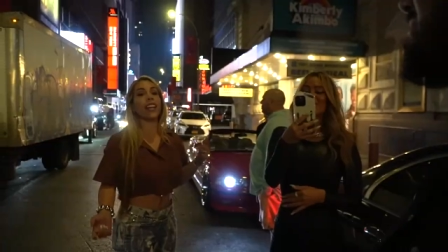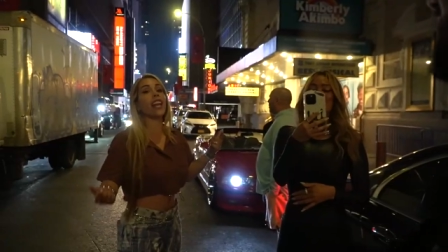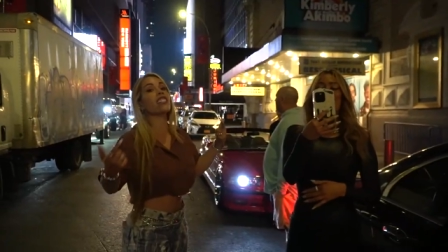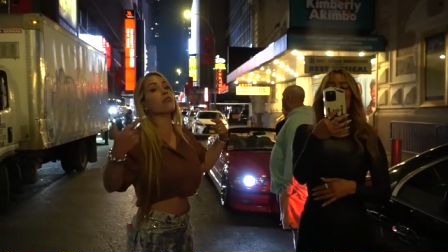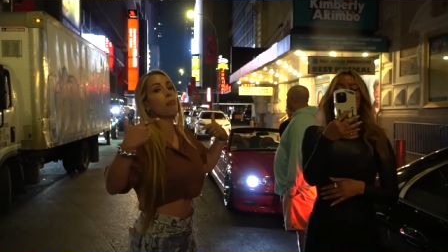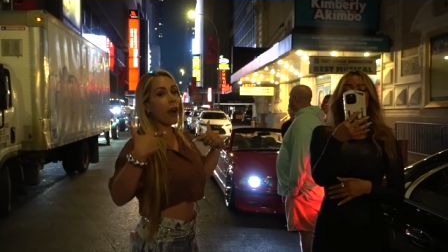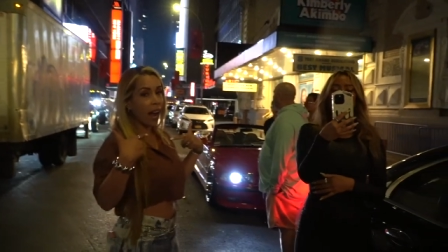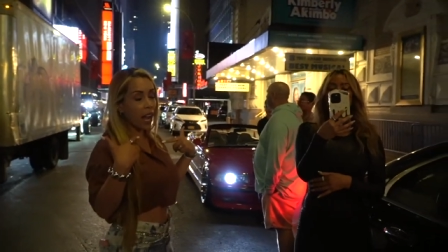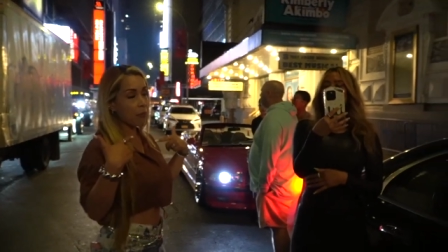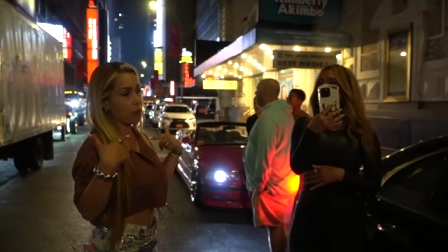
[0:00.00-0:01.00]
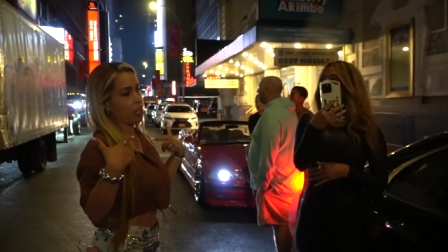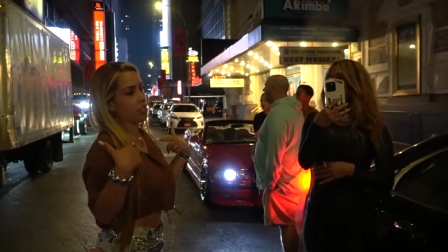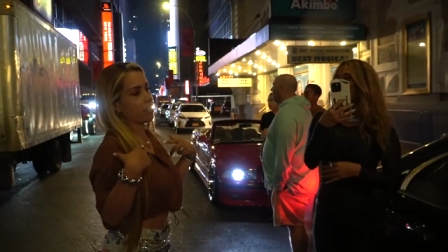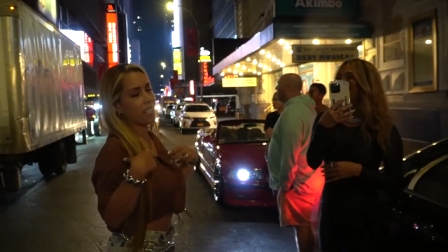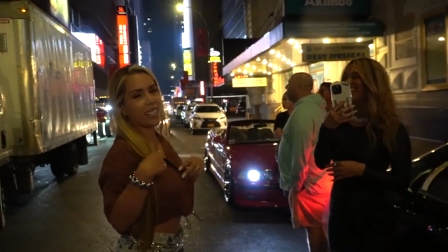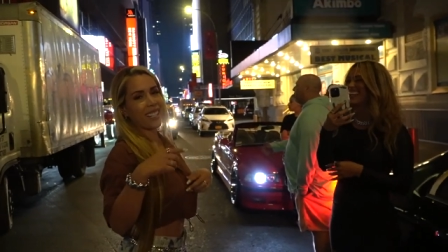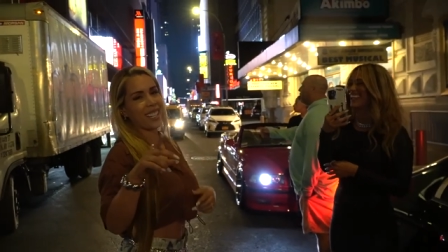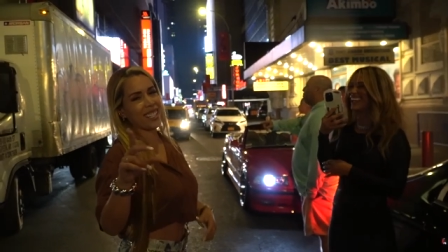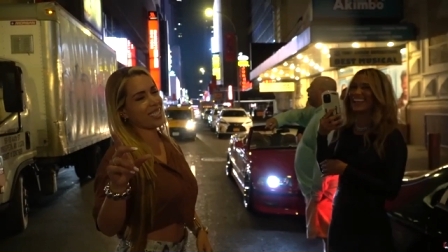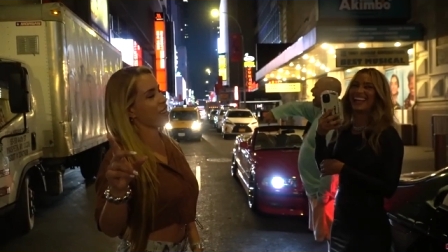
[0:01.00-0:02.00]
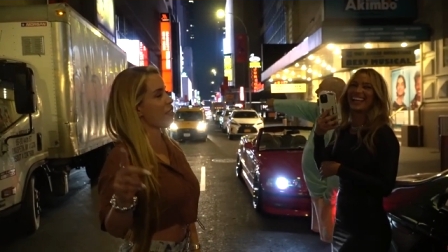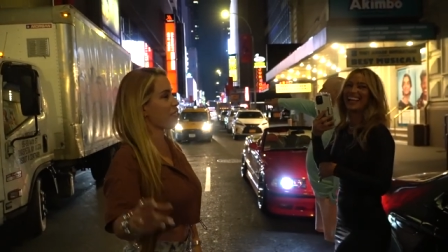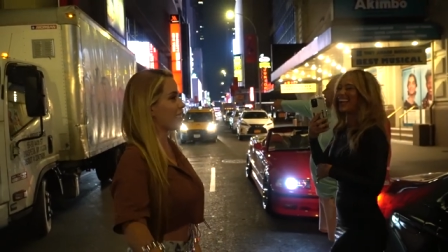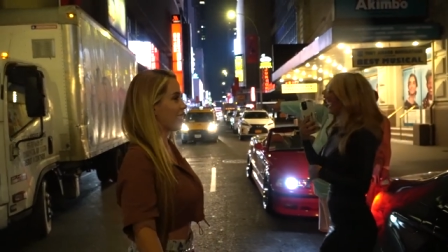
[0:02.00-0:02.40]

Whose it's birthday. my birthday. Your birthday? night.